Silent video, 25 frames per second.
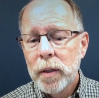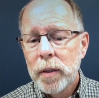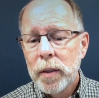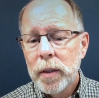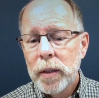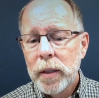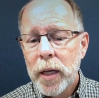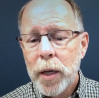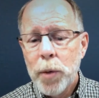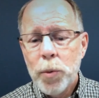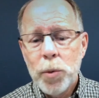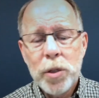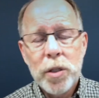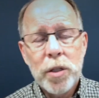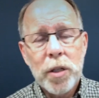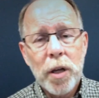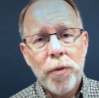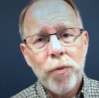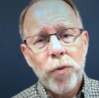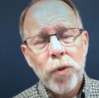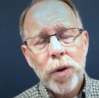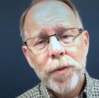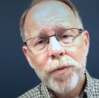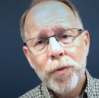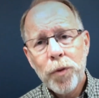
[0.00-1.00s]
He was
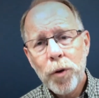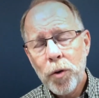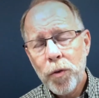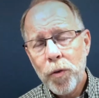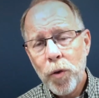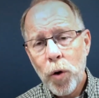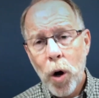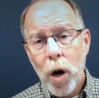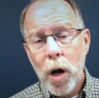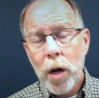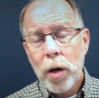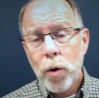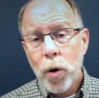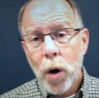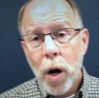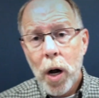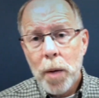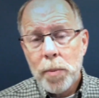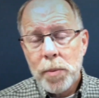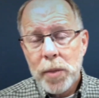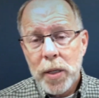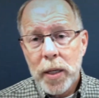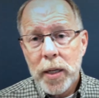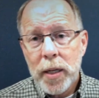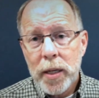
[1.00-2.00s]
suffering for
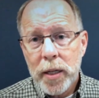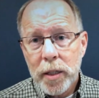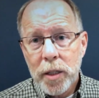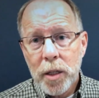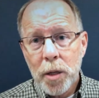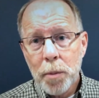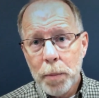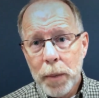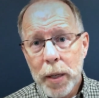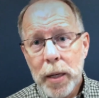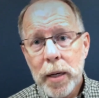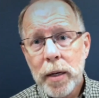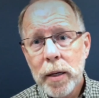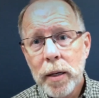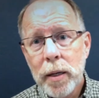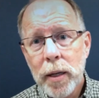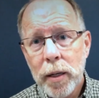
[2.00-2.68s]
crimes that he had committed,